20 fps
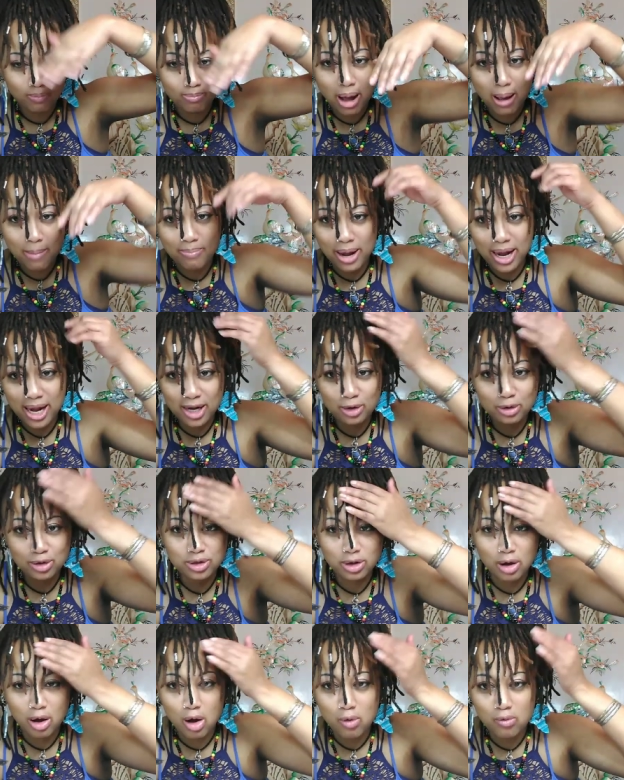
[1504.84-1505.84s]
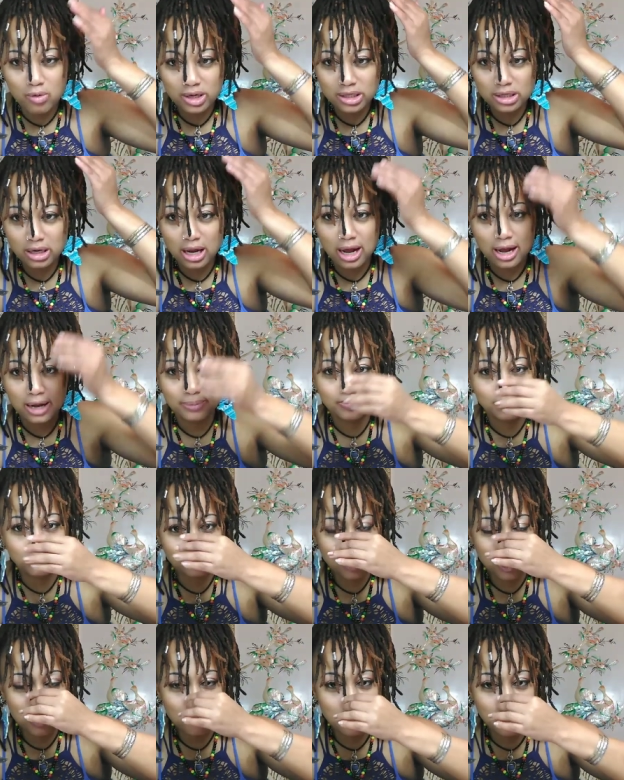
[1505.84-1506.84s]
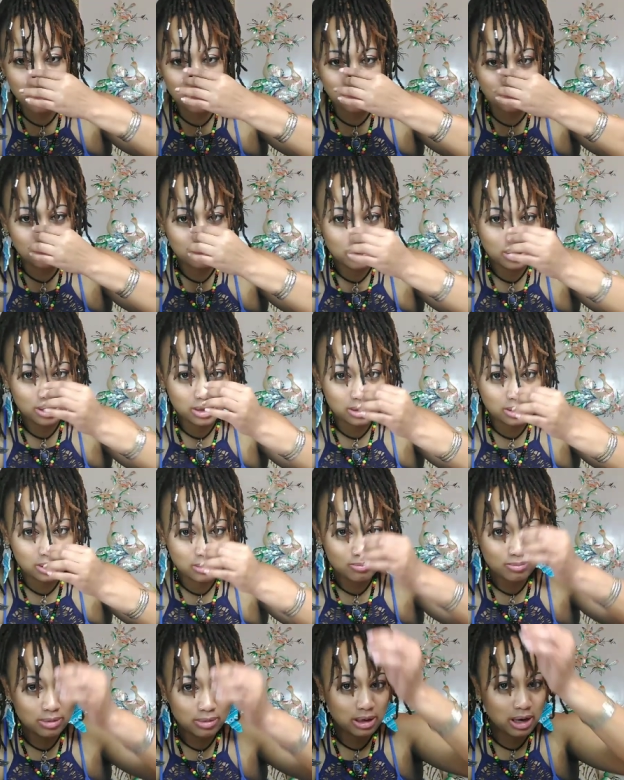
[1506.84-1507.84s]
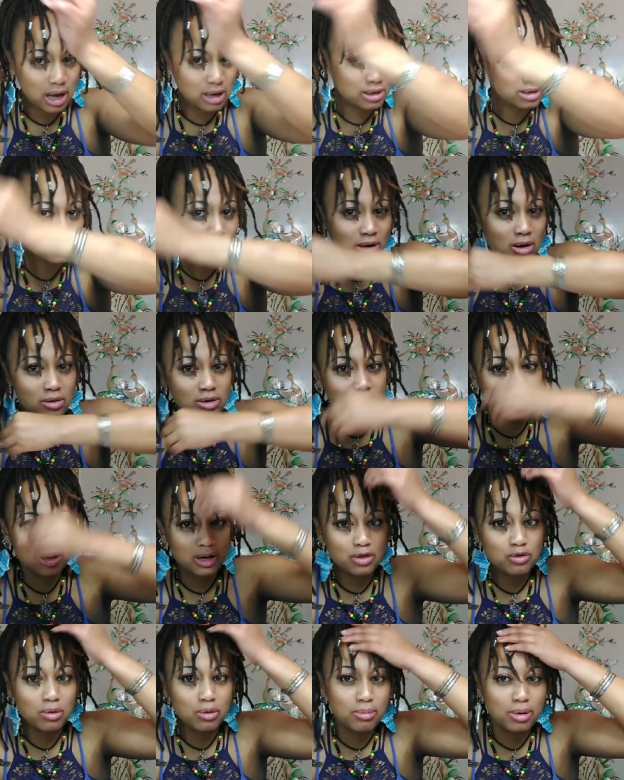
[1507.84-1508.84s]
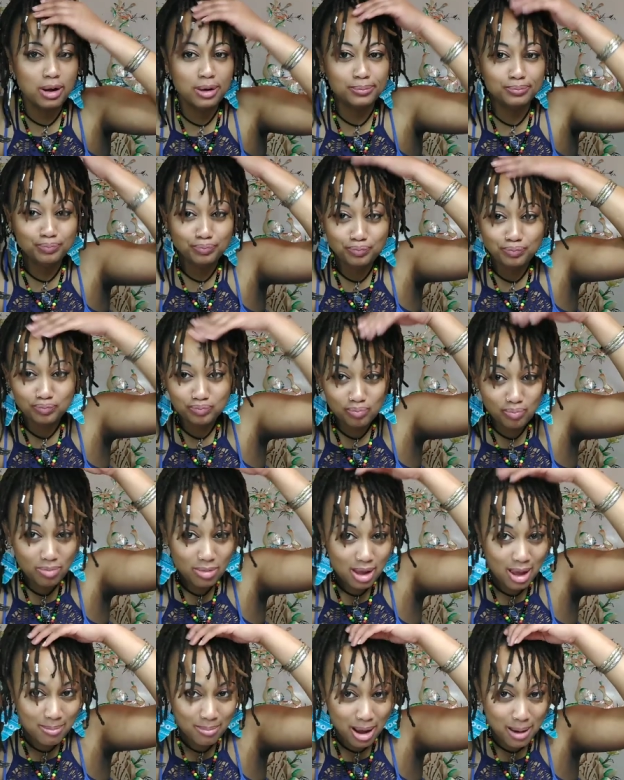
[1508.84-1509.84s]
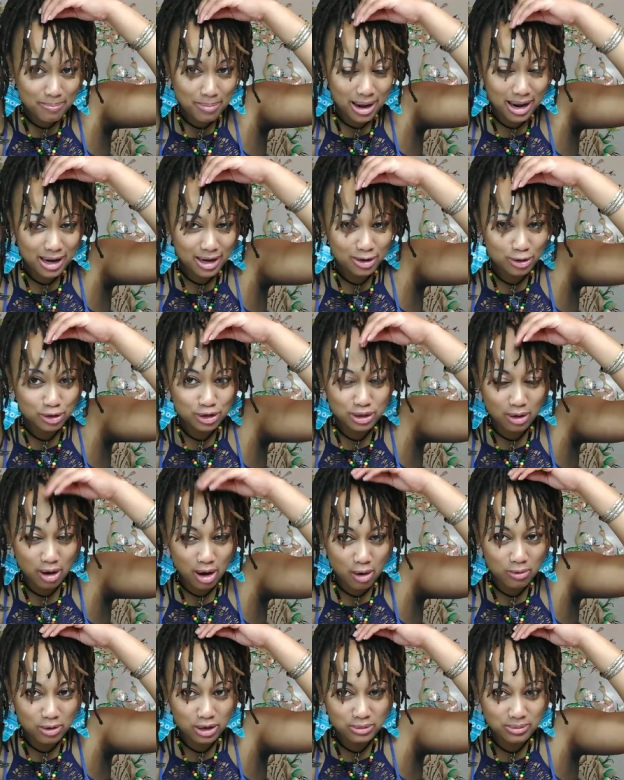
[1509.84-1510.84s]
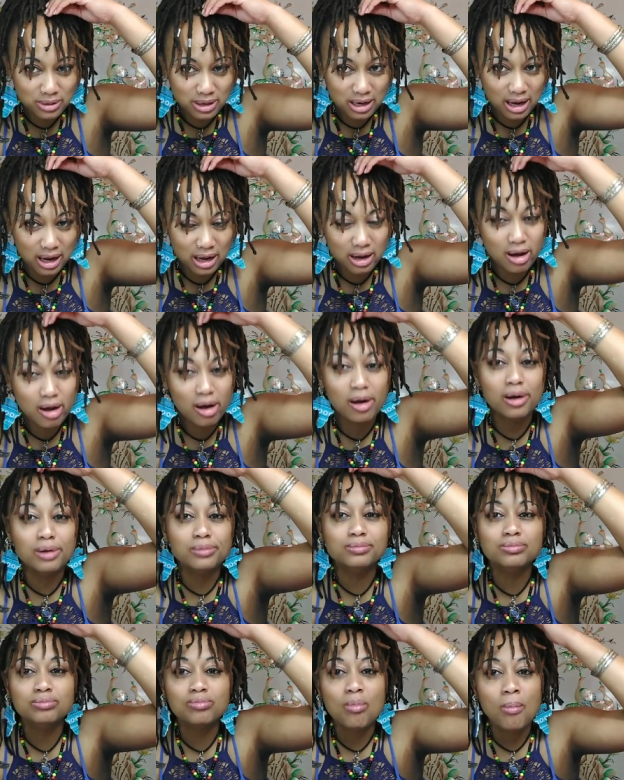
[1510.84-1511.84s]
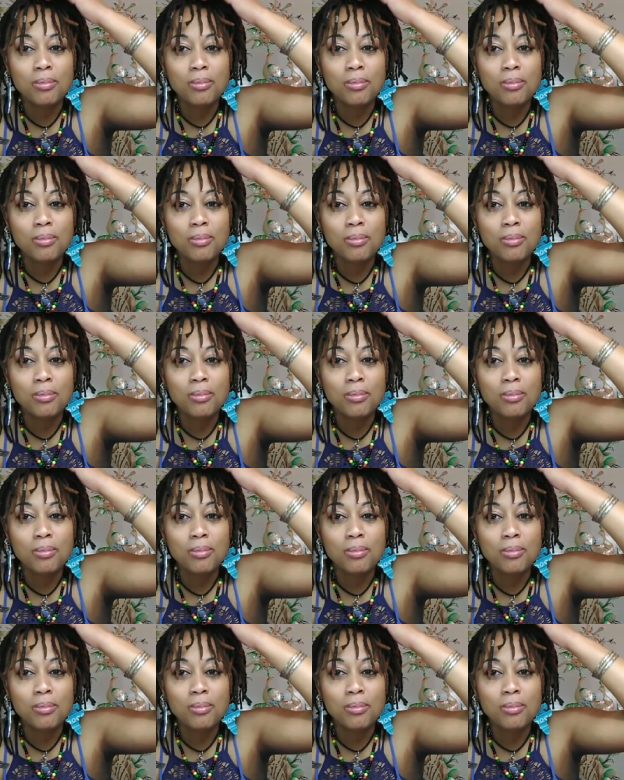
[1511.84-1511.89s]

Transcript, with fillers: My bang used to always like, well, this is like it's longer than the other one, but my bang used to always be like um